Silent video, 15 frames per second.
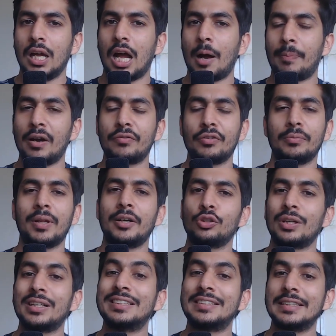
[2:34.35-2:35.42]
Apart from that, you
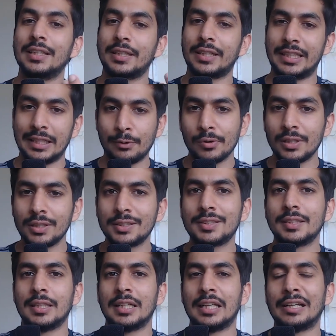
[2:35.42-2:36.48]
can see the
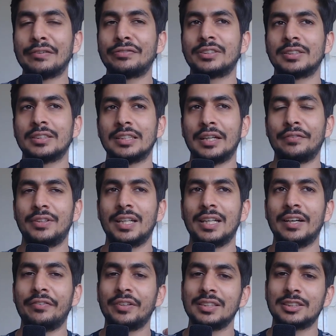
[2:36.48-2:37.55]
keywords. If
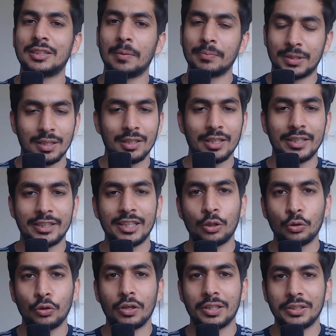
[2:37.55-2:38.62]
it is something related
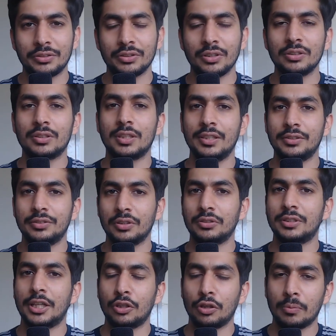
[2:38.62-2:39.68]
to your research, the research
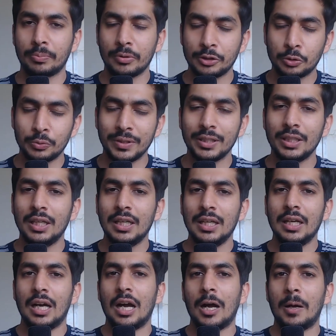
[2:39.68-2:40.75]
that you're pursuing,
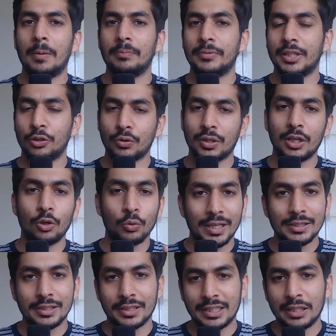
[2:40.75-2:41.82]
then you can look
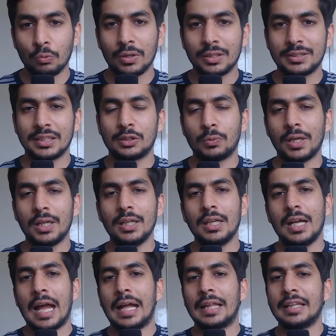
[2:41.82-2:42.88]
at the keywords as well.
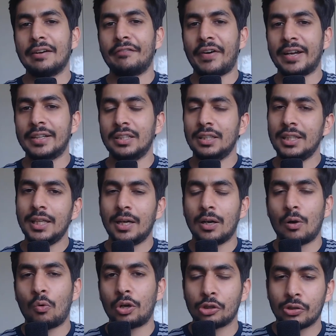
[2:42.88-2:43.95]
And then finally,
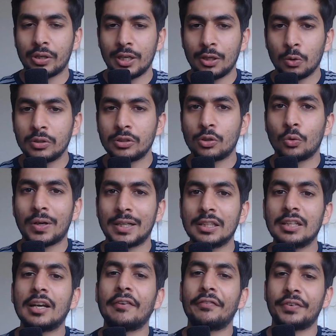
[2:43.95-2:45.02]
what you can do is look at
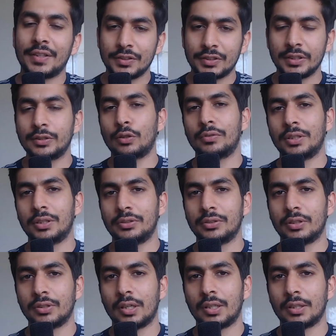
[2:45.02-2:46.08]
the references of the
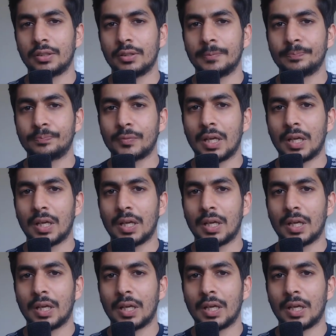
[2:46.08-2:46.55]
research article.